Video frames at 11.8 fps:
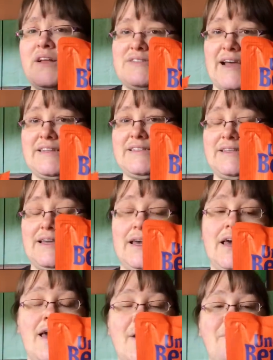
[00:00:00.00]
dicey.
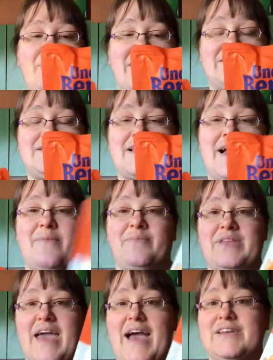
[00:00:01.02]
But
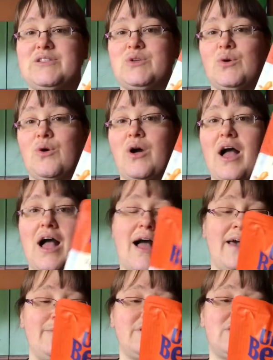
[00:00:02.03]
yeah, so
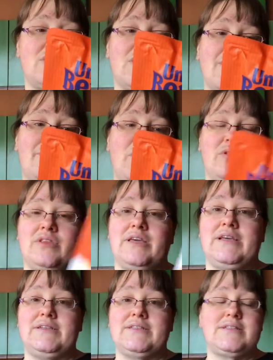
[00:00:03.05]
I will stock up on
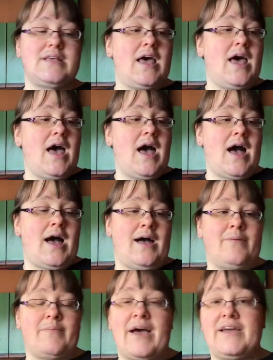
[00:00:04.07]
these.
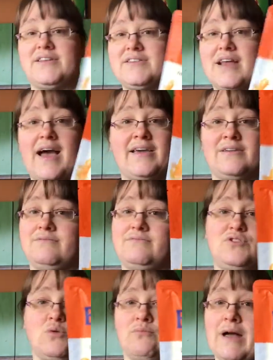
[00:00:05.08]
I
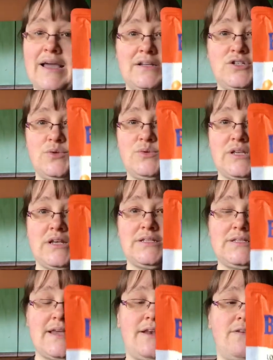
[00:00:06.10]
don't mind using a
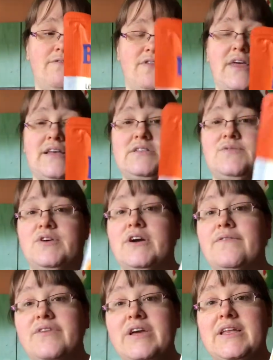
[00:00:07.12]
sin for this for
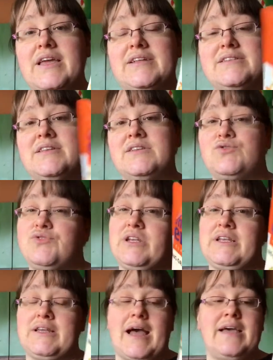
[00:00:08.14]
convenience, and it's
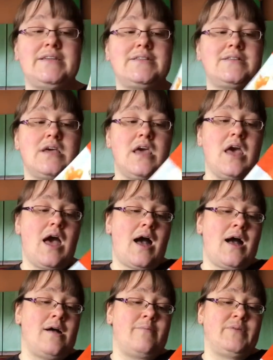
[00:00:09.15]
really nice.
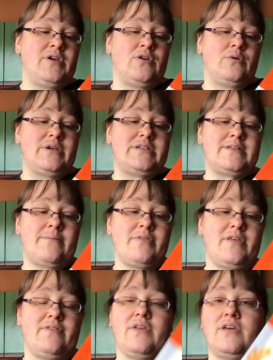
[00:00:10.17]
You know, it's
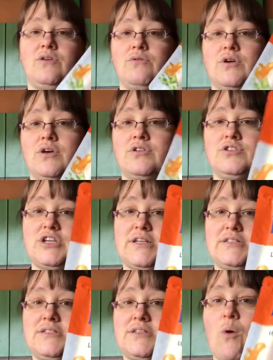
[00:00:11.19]
something that you could
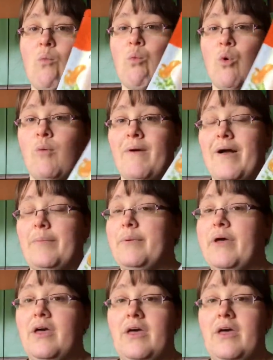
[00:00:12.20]
just warm up